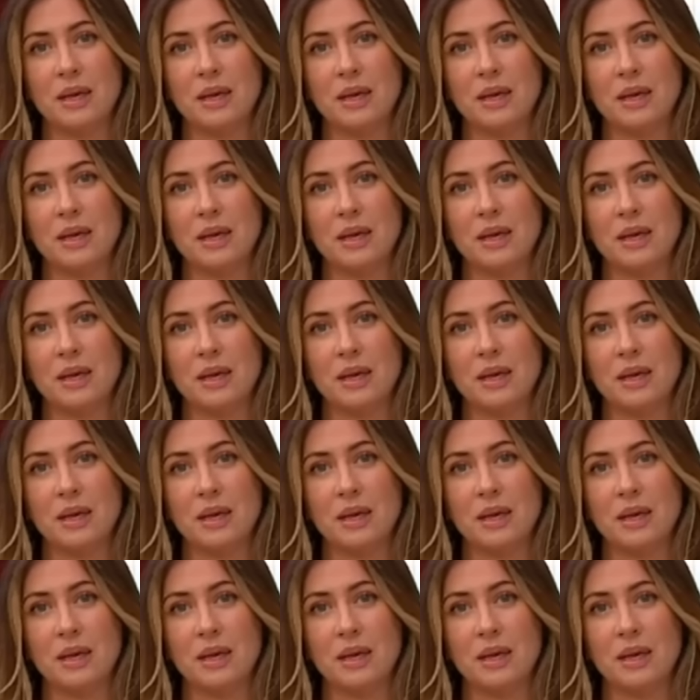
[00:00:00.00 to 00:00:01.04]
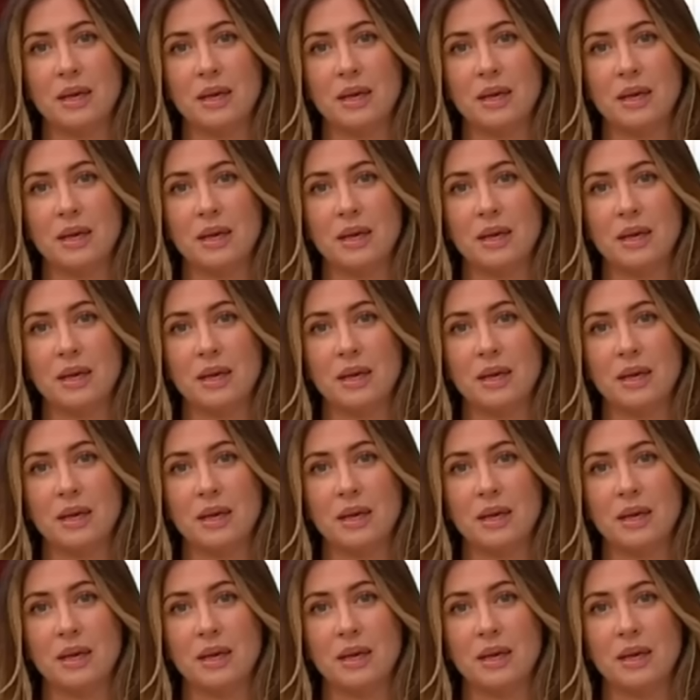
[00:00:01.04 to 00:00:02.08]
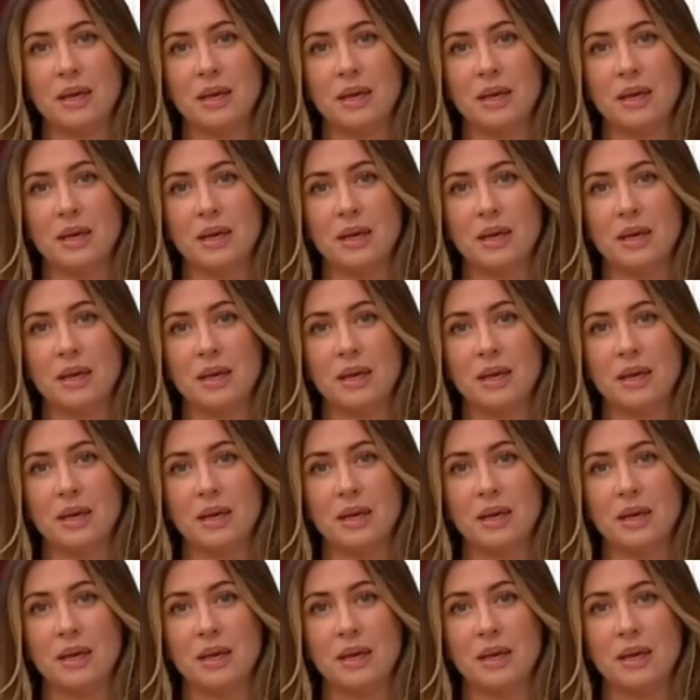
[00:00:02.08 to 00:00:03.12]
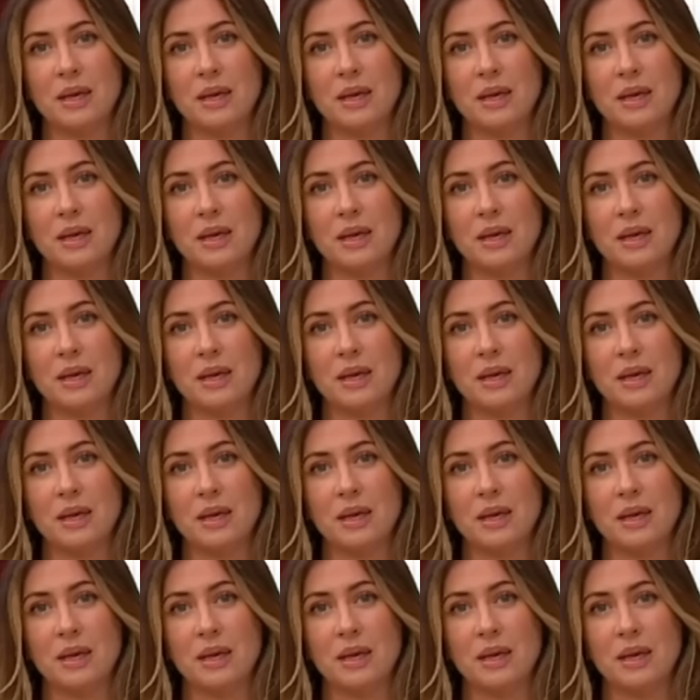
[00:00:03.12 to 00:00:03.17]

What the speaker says: (no lip movement)